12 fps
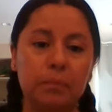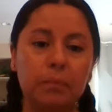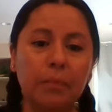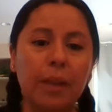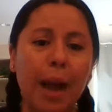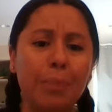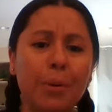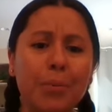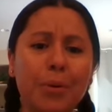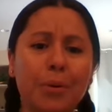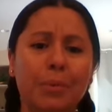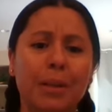I've been
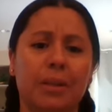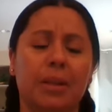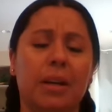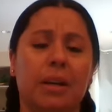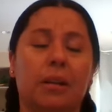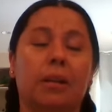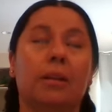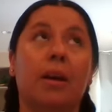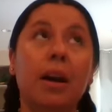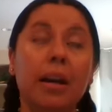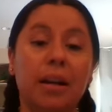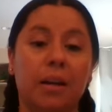with Young
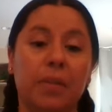long enough that